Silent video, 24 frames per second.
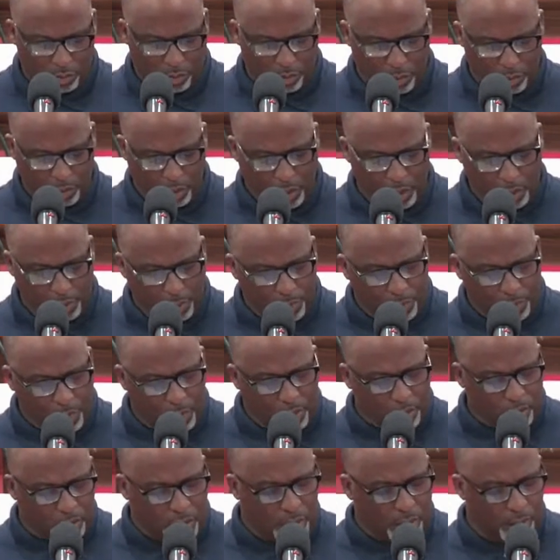Came
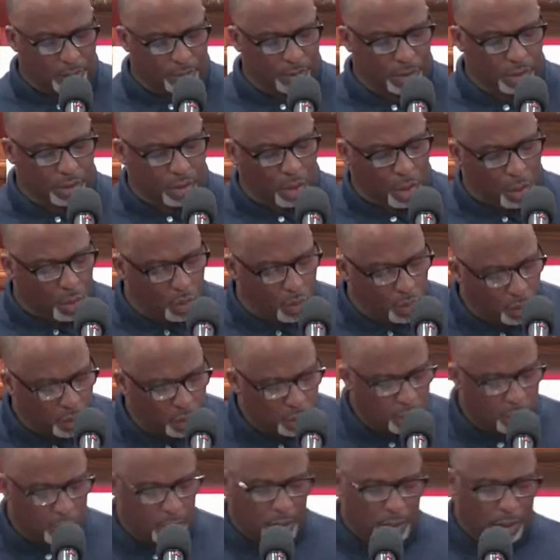among them. So,
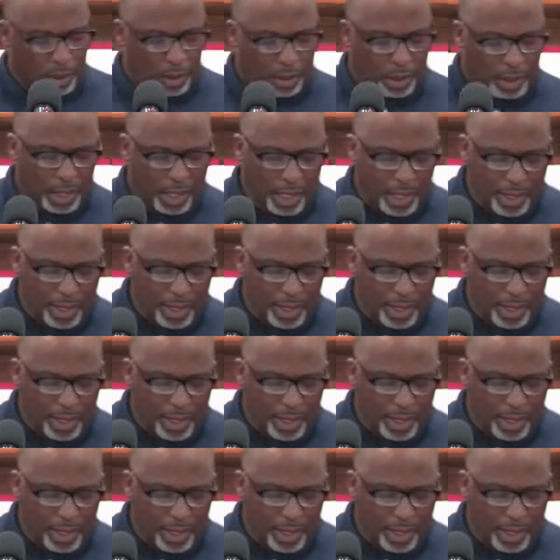that